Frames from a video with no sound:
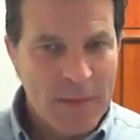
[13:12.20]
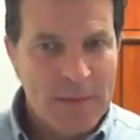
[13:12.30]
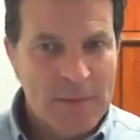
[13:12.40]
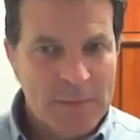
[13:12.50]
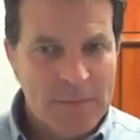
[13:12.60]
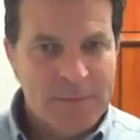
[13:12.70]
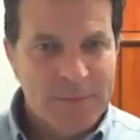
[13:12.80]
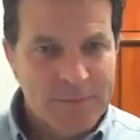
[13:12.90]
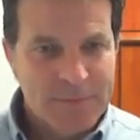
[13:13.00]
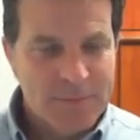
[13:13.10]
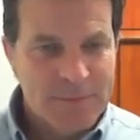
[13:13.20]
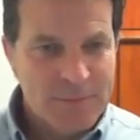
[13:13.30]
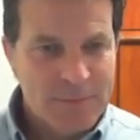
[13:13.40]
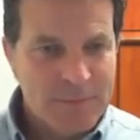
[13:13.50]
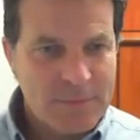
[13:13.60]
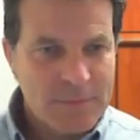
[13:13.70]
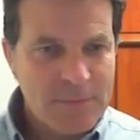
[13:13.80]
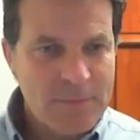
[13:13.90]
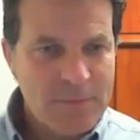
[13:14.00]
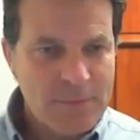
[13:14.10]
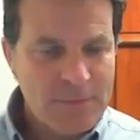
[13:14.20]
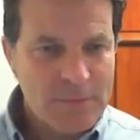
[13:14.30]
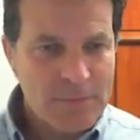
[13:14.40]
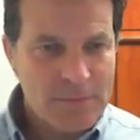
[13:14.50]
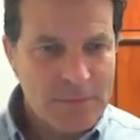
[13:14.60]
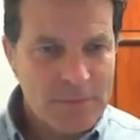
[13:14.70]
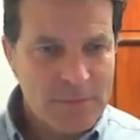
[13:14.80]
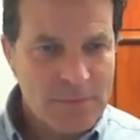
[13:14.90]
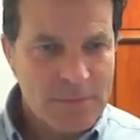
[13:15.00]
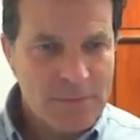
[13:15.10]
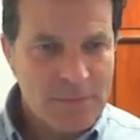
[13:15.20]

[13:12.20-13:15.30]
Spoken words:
The person shown says nothing.